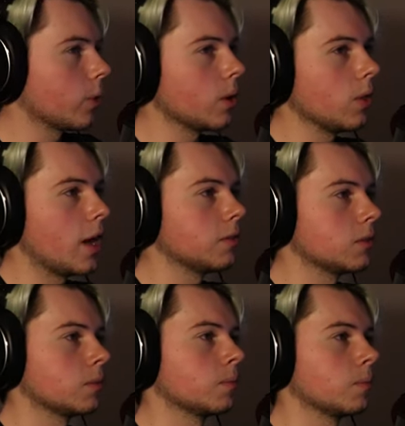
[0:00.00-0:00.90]
we go left.
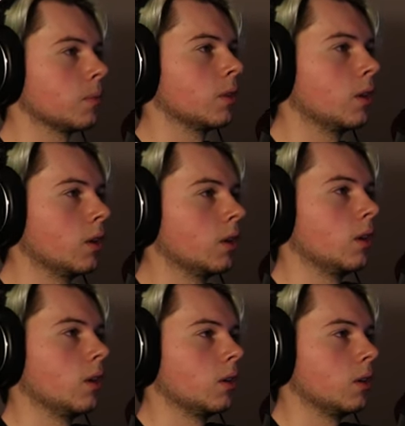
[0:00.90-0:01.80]

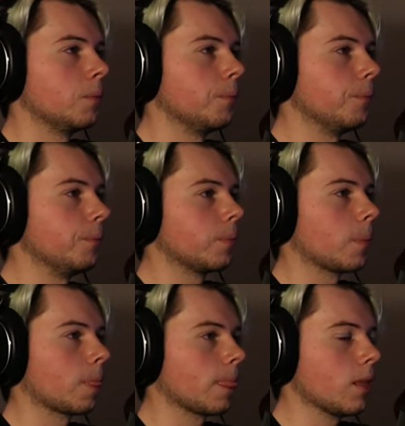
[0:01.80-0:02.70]

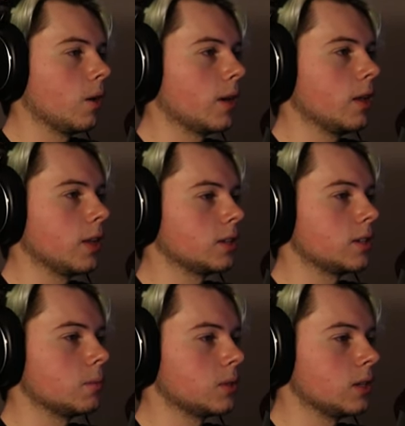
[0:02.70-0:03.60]
Hmm. Okay, that
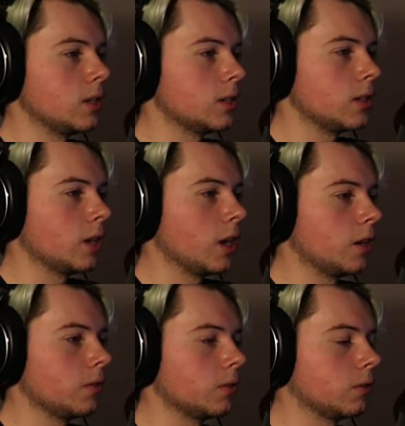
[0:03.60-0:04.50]
seems easy enough.